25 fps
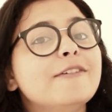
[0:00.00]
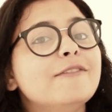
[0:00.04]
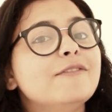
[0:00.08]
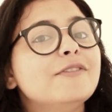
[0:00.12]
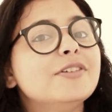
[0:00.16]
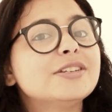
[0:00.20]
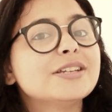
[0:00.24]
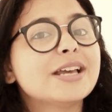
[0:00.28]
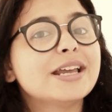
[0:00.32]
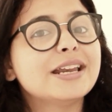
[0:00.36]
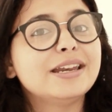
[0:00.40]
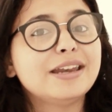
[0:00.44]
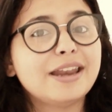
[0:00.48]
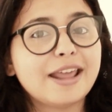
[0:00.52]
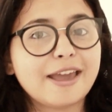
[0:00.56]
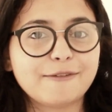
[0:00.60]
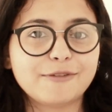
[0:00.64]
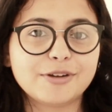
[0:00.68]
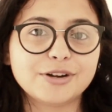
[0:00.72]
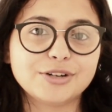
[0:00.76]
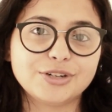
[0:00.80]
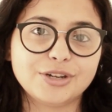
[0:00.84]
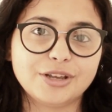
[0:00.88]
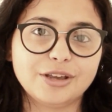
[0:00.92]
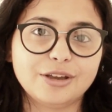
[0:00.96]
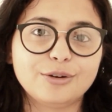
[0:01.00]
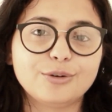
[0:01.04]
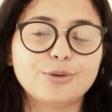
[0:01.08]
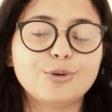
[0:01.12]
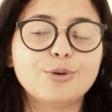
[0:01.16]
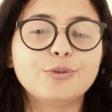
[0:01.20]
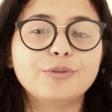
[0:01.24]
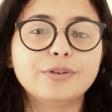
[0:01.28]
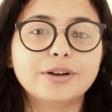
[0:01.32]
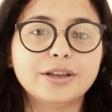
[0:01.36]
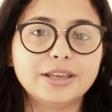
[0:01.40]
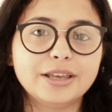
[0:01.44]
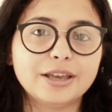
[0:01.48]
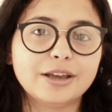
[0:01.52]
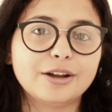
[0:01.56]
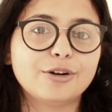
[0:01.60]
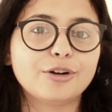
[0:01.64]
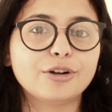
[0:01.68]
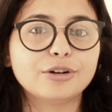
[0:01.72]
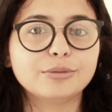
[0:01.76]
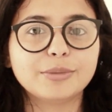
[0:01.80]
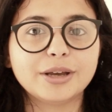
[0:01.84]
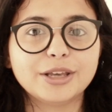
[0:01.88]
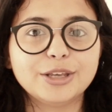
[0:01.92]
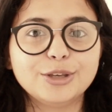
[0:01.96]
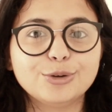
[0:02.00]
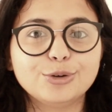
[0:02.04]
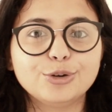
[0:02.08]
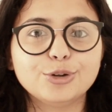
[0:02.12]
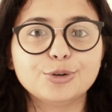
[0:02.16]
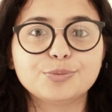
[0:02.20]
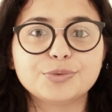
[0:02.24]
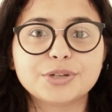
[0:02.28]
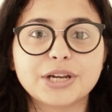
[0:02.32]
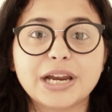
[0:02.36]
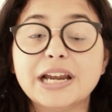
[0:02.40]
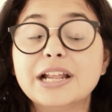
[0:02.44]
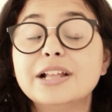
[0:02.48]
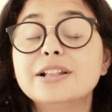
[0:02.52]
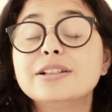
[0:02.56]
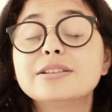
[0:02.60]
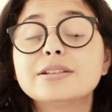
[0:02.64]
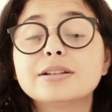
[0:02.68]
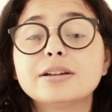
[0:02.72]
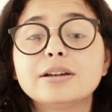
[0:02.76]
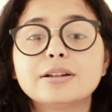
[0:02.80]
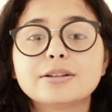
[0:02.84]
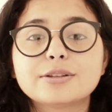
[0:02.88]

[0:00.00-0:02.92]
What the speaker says: which I never share over here on my YouTube channel.